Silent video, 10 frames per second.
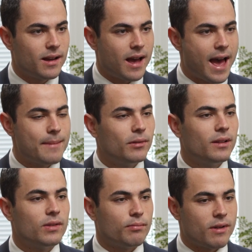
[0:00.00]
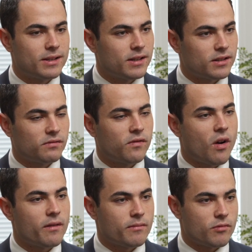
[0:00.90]
I believe the president is
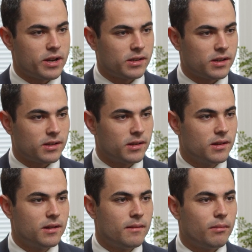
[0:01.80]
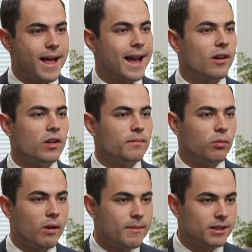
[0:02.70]
far from racist. Black
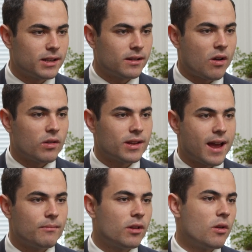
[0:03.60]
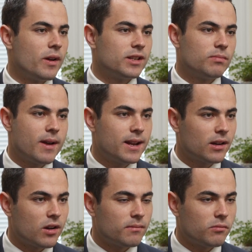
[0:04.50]
unemployment's at an all-time low.
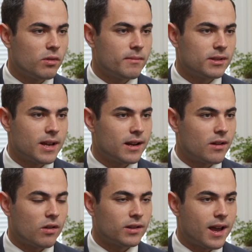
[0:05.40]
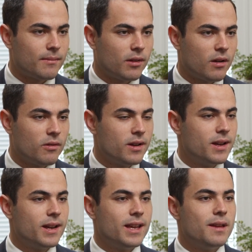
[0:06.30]
Hispanic unemployment's at an all-time low.
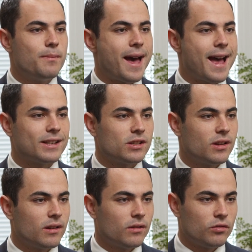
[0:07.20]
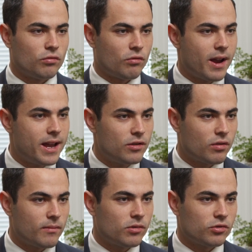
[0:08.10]
He passed great
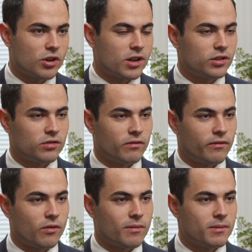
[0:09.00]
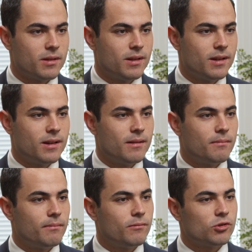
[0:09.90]
criminal justice reform.
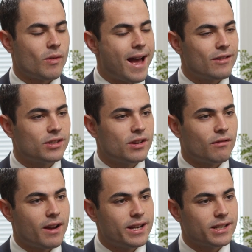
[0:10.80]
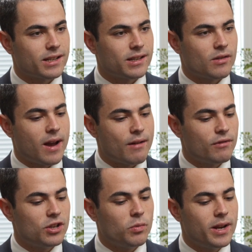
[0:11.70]
So how is he a racist? So I
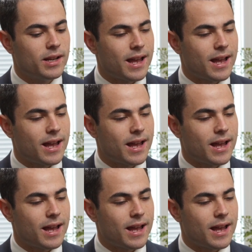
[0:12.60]
retweeted